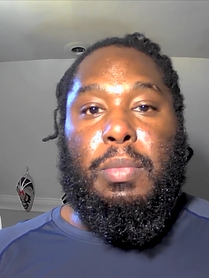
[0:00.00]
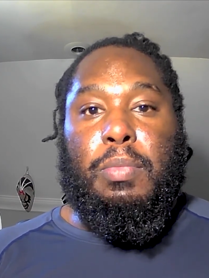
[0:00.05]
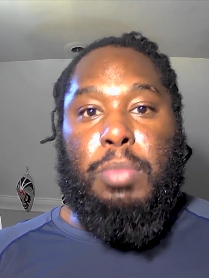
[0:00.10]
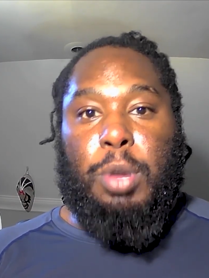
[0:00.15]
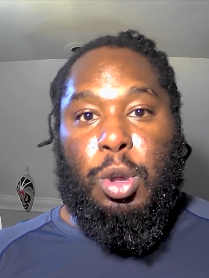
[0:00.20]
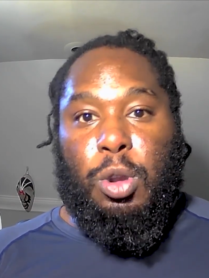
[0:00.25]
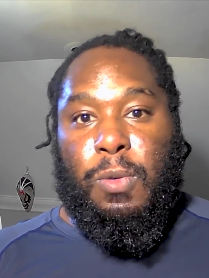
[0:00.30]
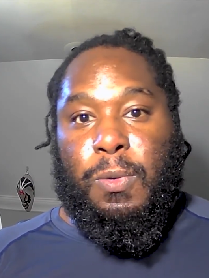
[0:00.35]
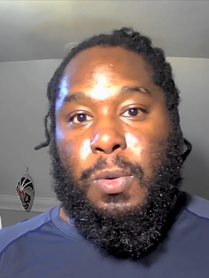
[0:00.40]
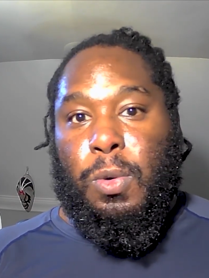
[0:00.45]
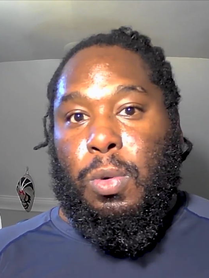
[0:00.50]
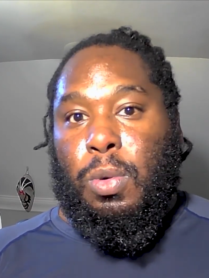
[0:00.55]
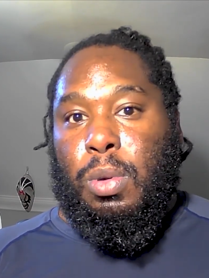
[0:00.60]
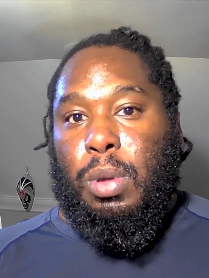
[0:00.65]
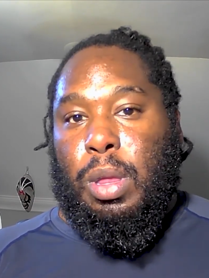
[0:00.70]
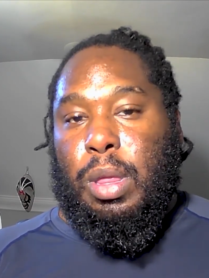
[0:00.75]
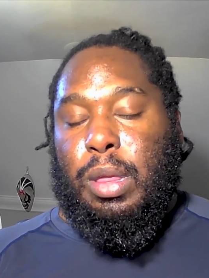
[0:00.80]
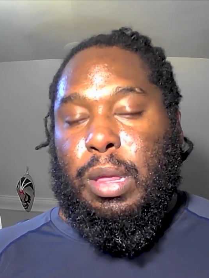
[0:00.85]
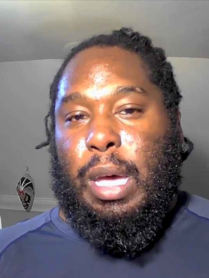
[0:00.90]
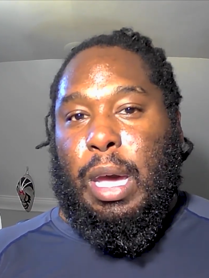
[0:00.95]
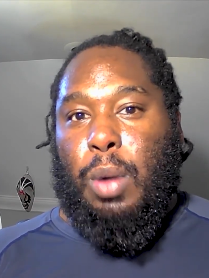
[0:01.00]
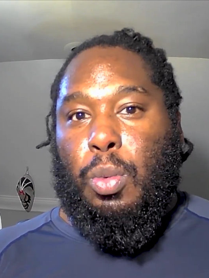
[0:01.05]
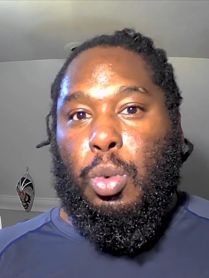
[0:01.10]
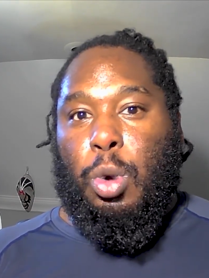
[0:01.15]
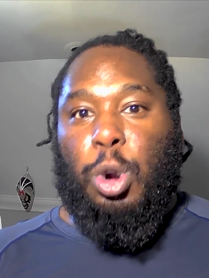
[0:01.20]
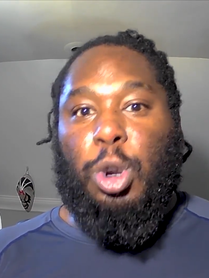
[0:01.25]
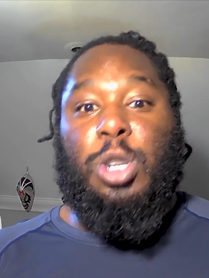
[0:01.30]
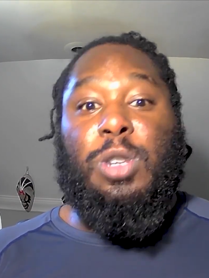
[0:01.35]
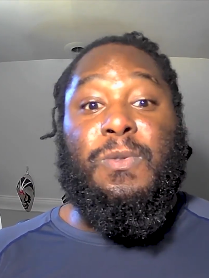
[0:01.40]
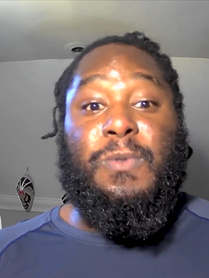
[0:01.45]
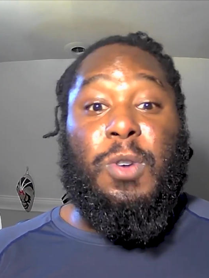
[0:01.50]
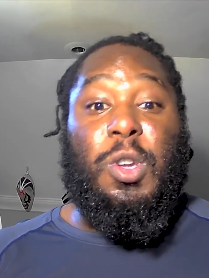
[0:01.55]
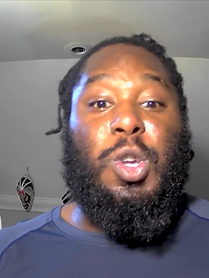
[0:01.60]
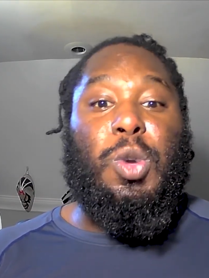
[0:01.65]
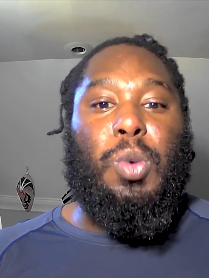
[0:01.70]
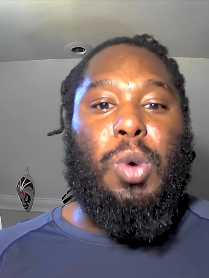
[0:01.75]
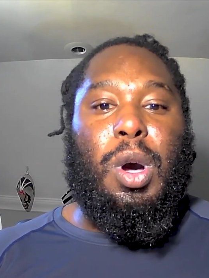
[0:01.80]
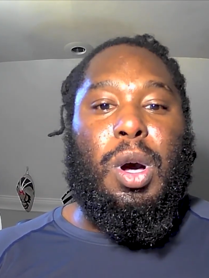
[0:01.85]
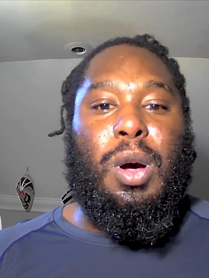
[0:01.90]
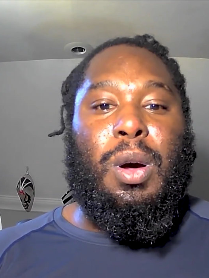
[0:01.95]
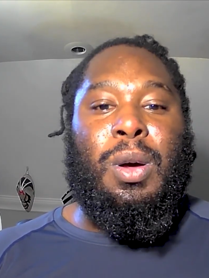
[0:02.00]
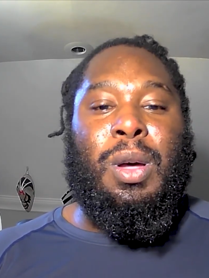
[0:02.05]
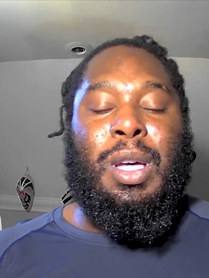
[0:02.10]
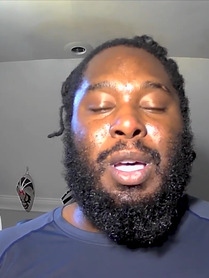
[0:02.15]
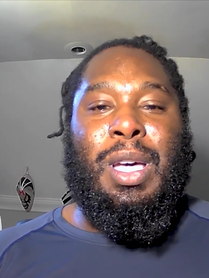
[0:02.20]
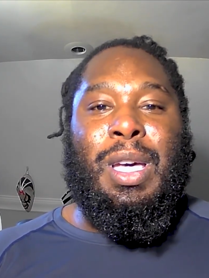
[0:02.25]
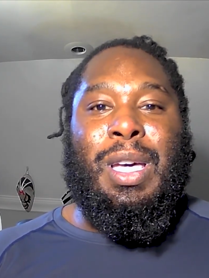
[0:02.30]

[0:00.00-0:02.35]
beautiful that works for you all.